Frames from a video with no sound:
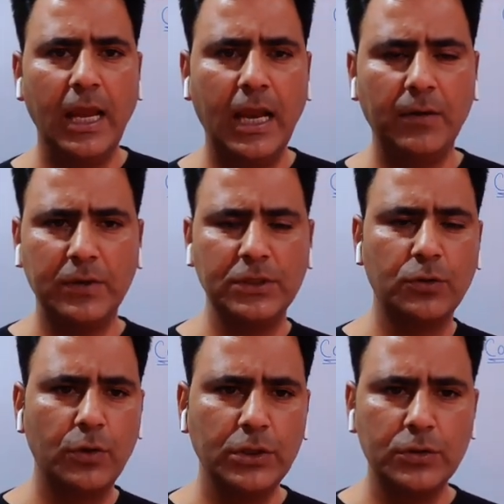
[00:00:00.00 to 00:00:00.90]
and what is
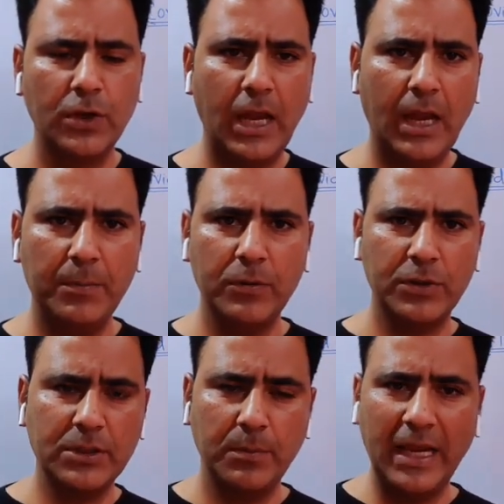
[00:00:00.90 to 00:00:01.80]
going to happen, what
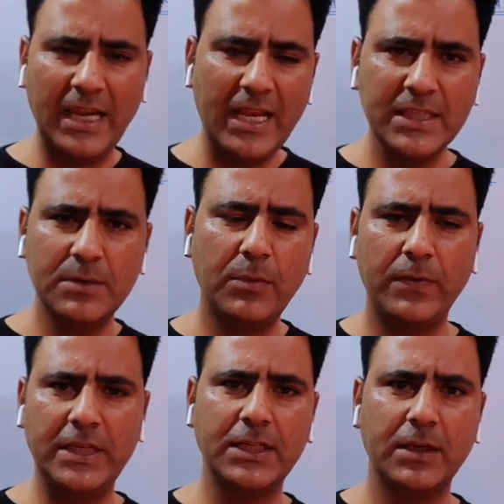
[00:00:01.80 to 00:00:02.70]
is the mechanism of
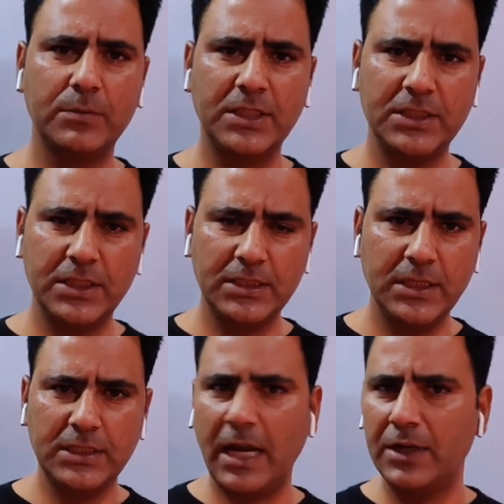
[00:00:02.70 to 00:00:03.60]
action of this
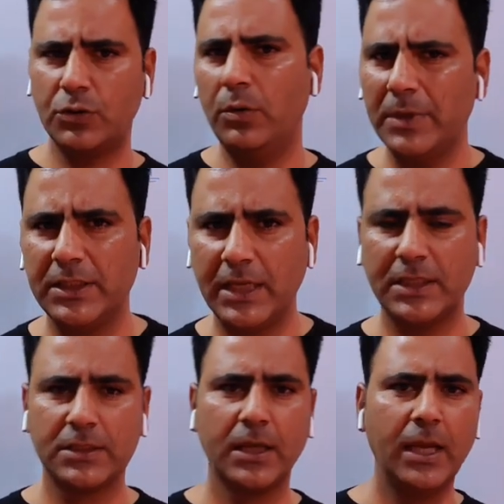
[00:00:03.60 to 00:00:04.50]
disease, and so many
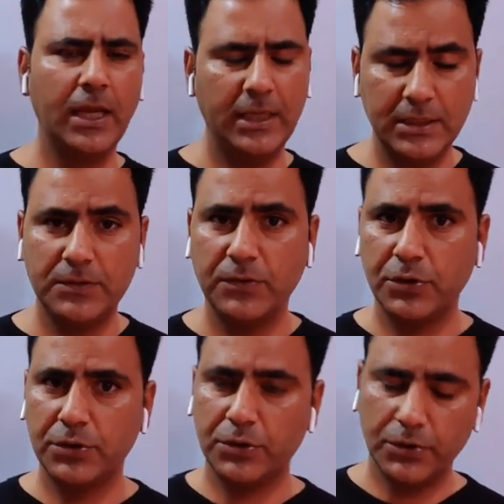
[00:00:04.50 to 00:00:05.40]
things in this video
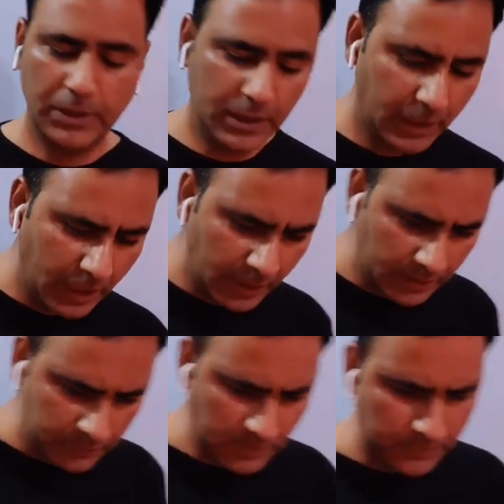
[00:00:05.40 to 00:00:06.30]
tutorial.
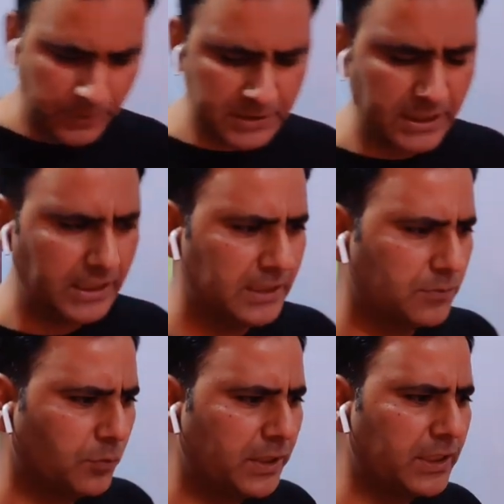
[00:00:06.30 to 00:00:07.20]
The first thing is,
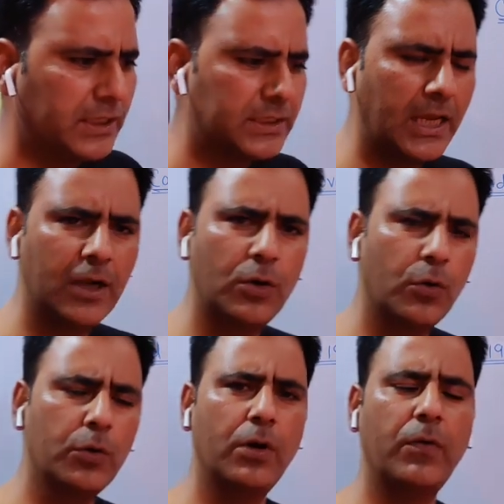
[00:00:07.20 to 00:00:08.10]
what is a
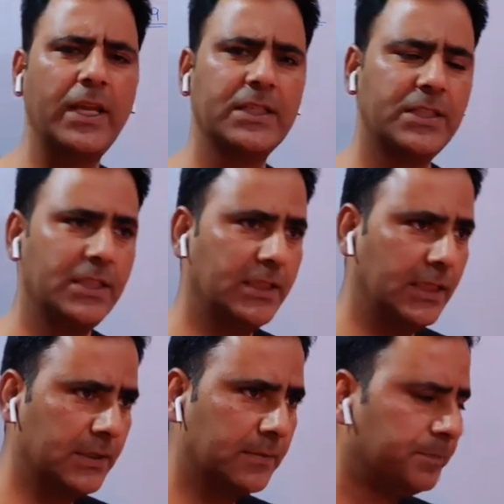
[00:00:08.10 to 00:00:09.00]
coronavirus disease?